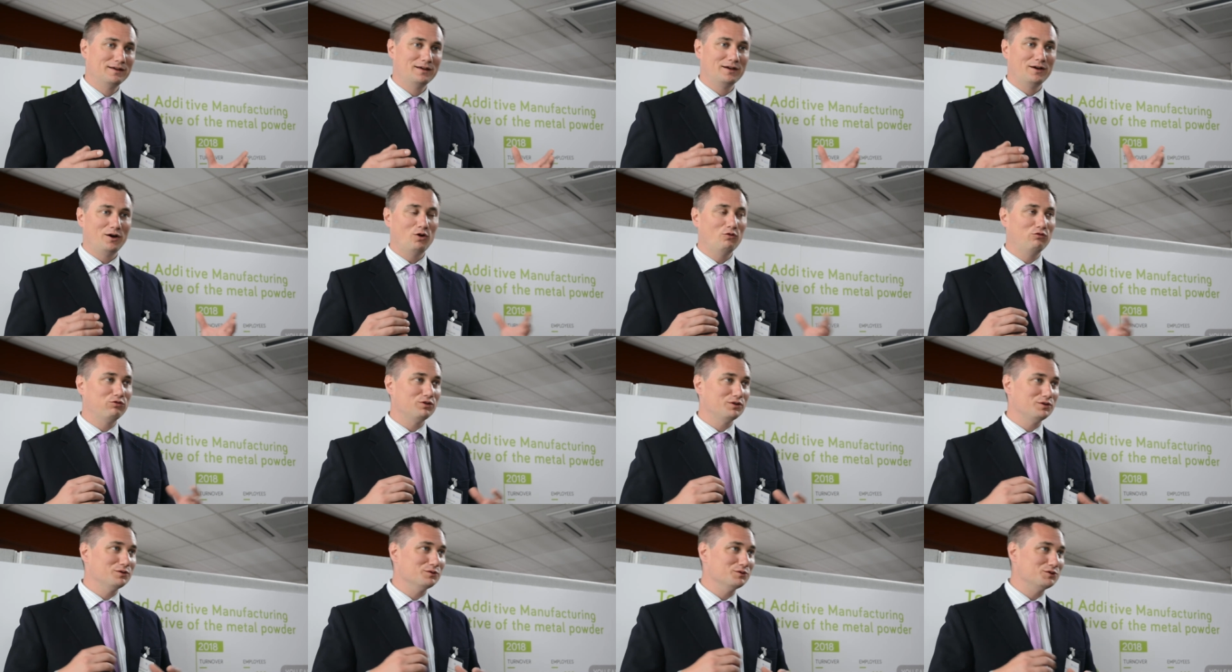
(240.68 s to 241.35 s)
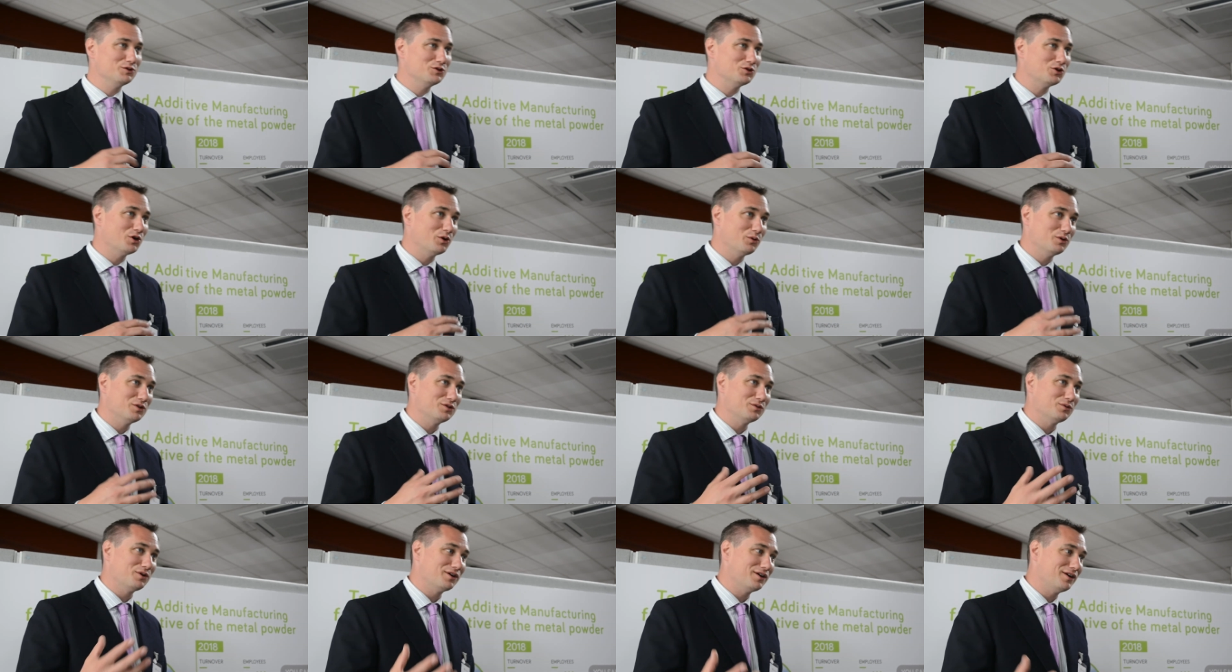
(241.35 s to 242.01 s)
hopefully, when you go
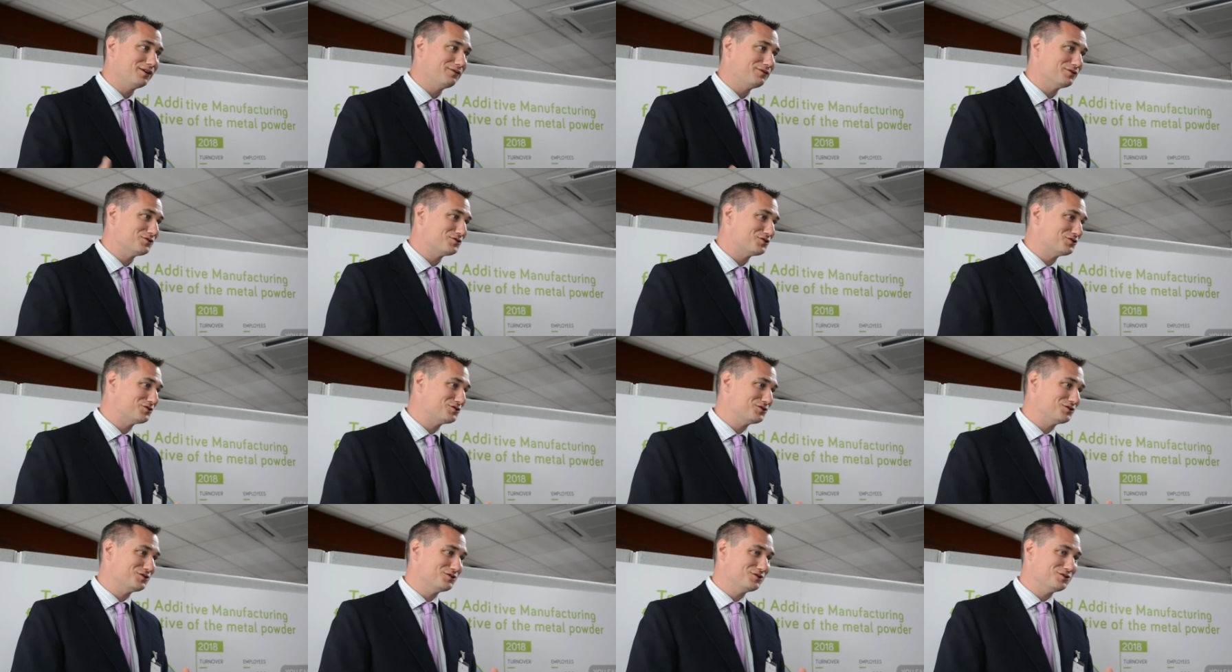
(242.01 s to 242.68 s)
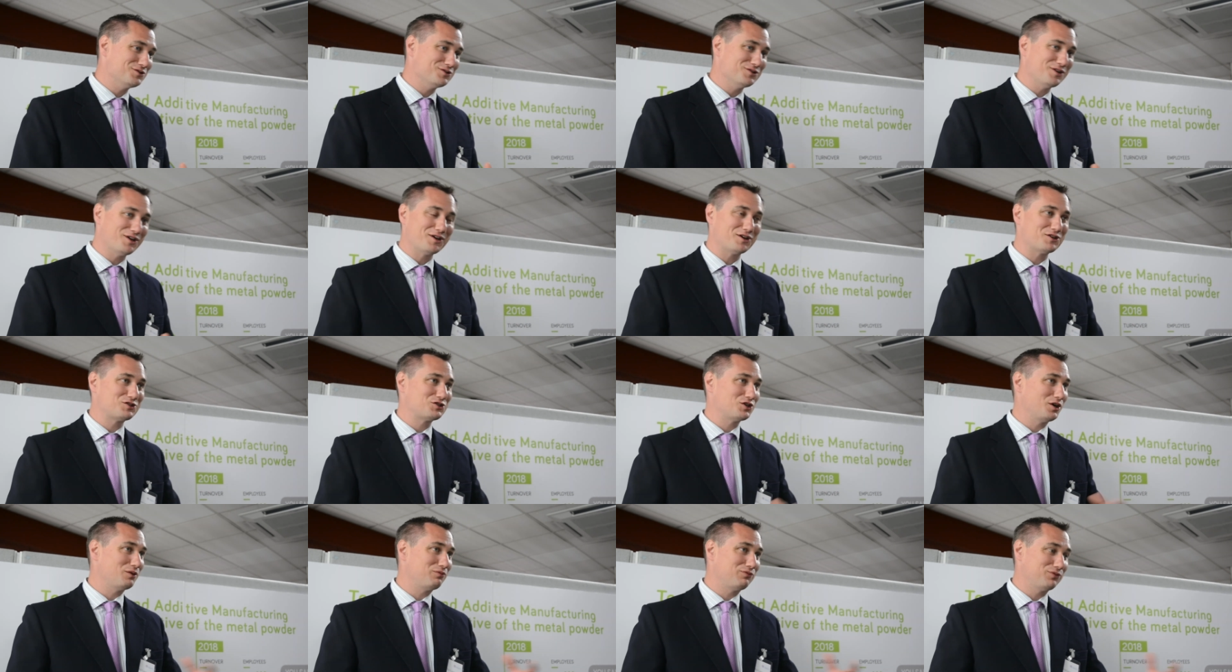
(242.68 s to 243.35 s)
into our offices you, on our
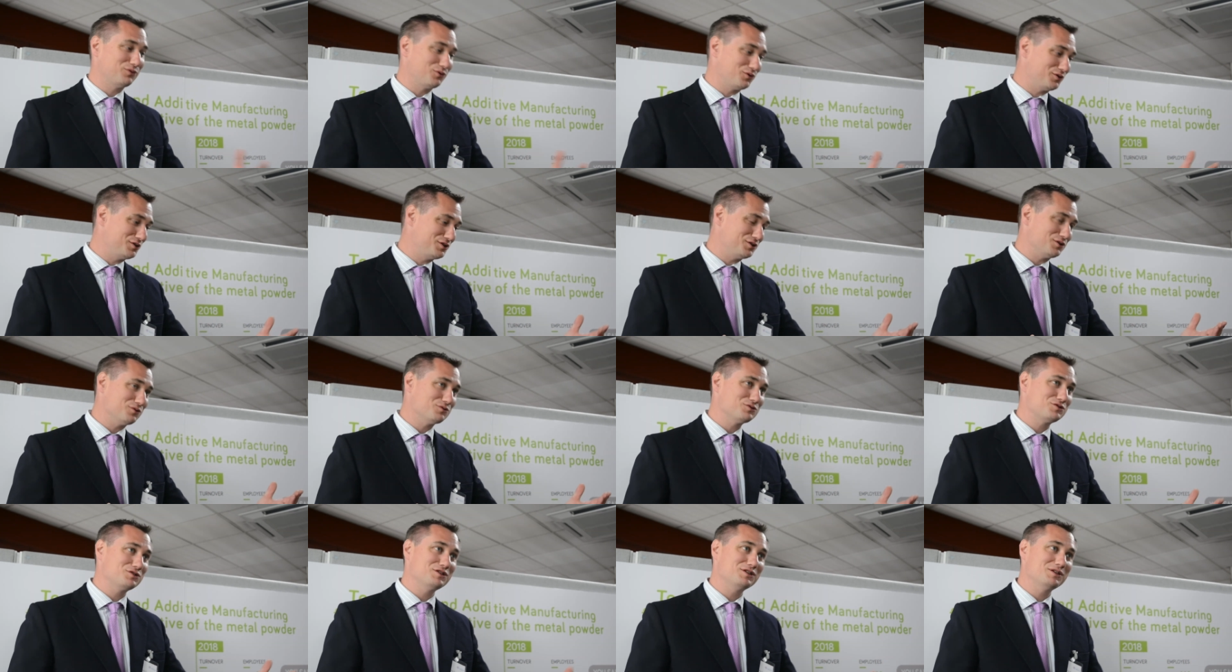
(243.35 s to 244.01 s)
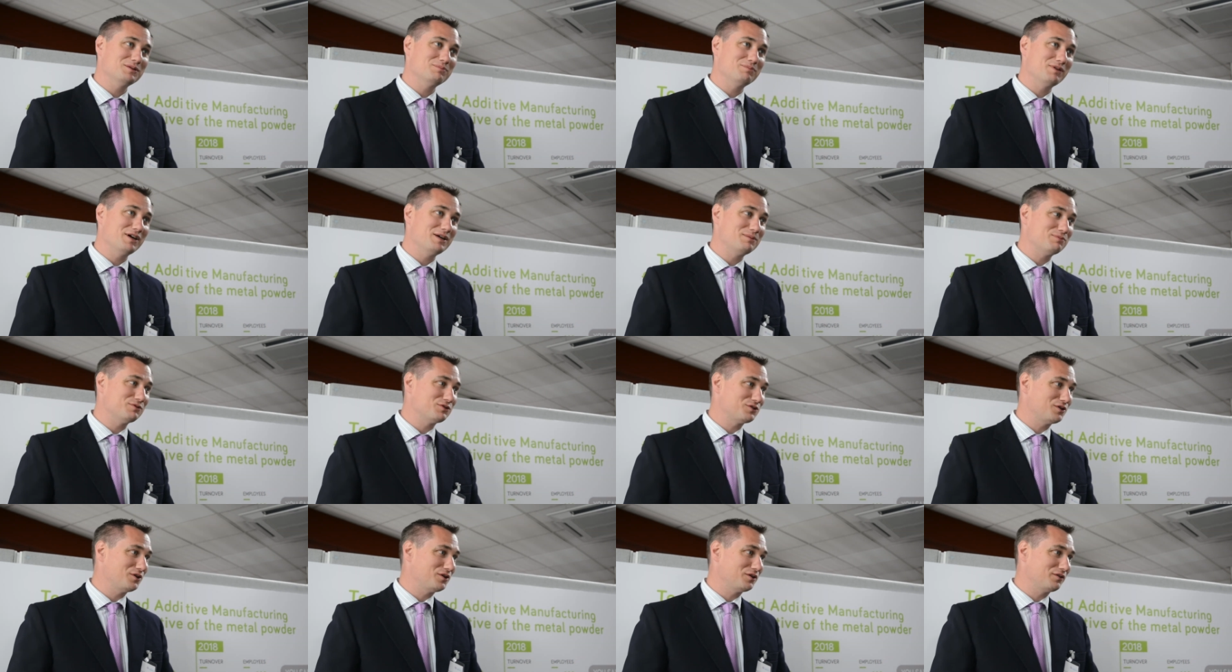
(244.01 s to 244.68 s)
shop floor, you don't see any
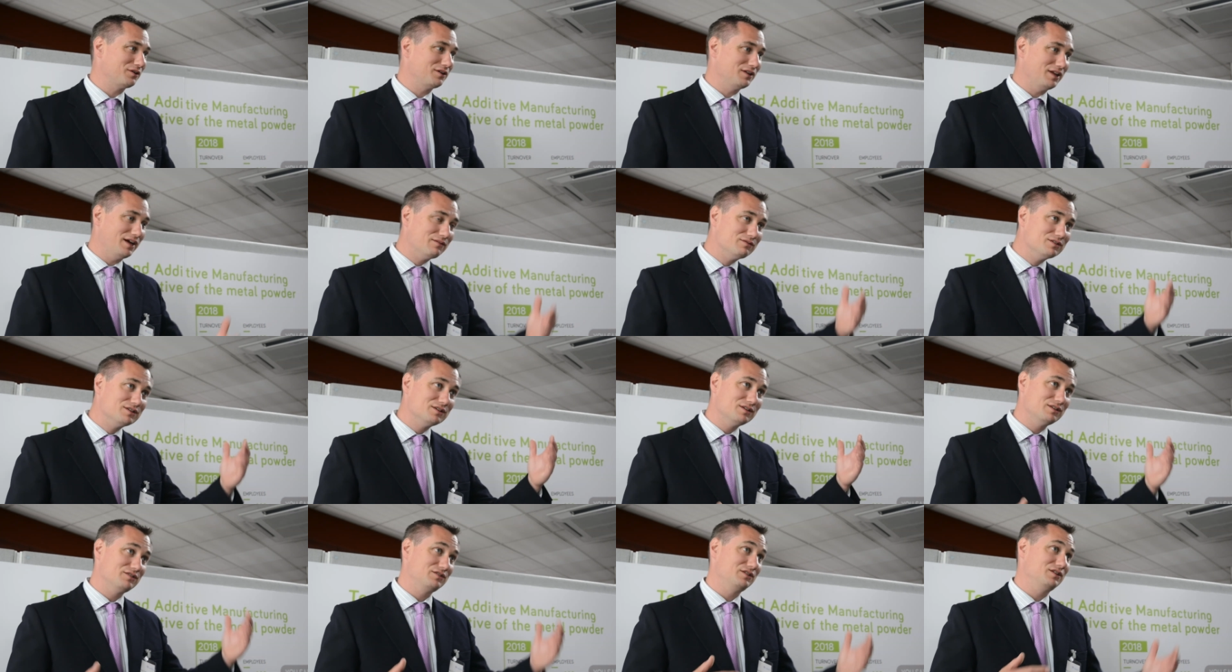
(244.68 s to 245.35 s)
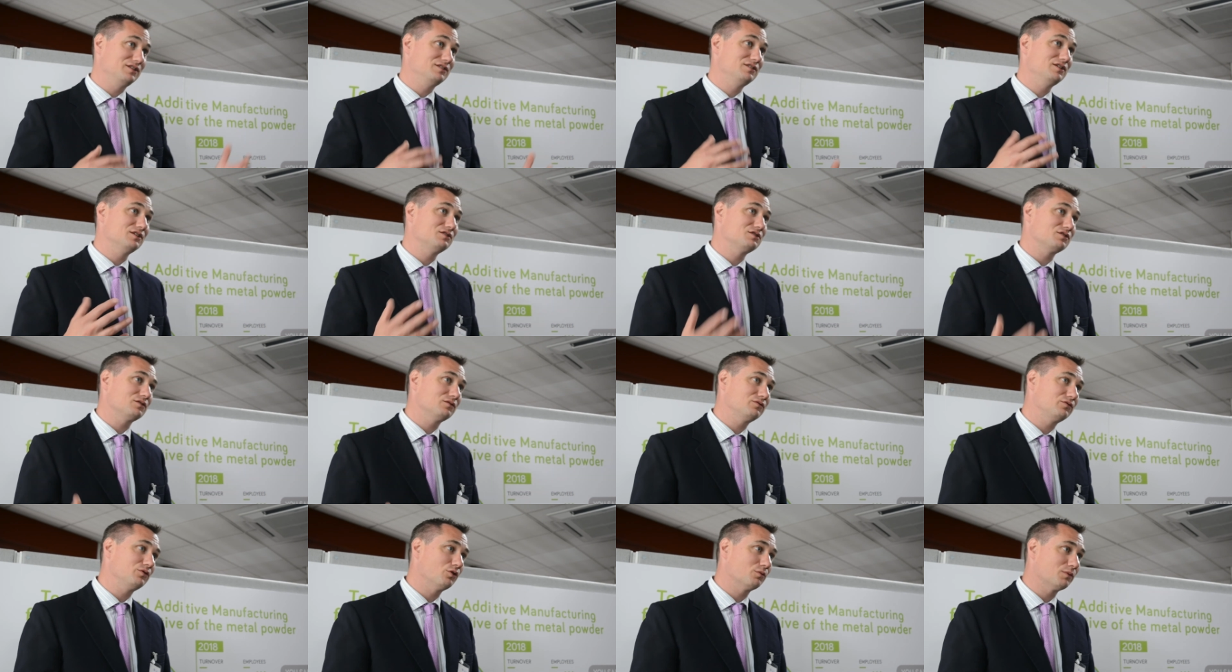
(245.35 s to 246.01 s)
papers going around. Everything is in a
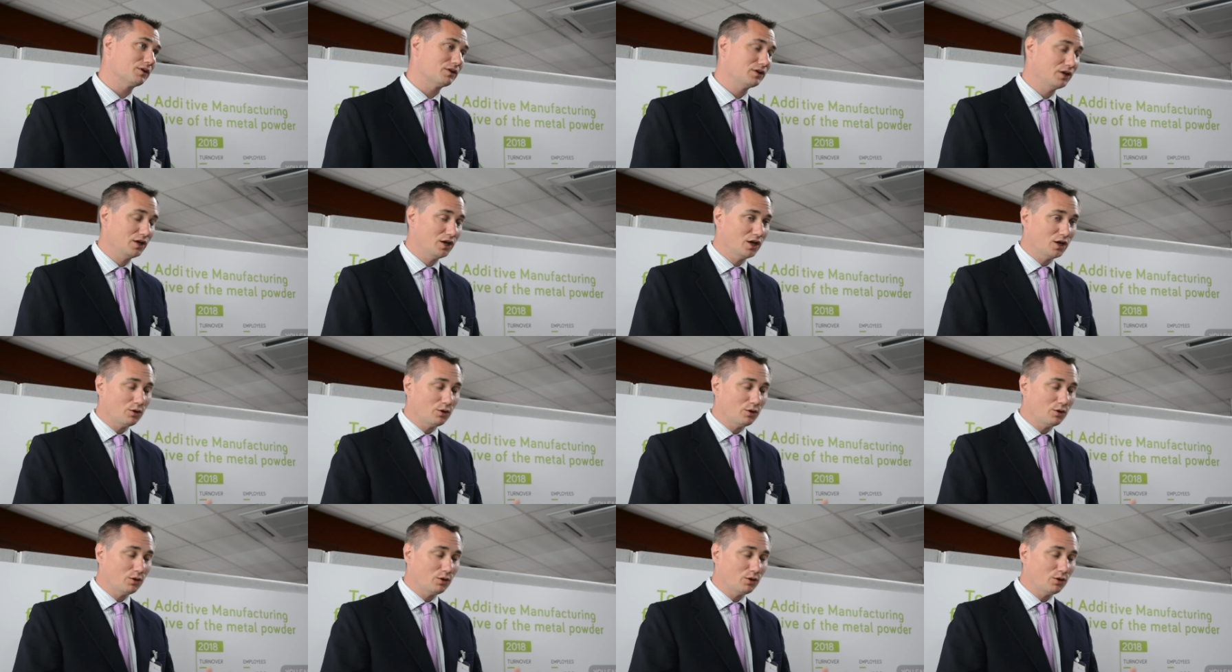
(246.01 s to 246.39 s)
digital format.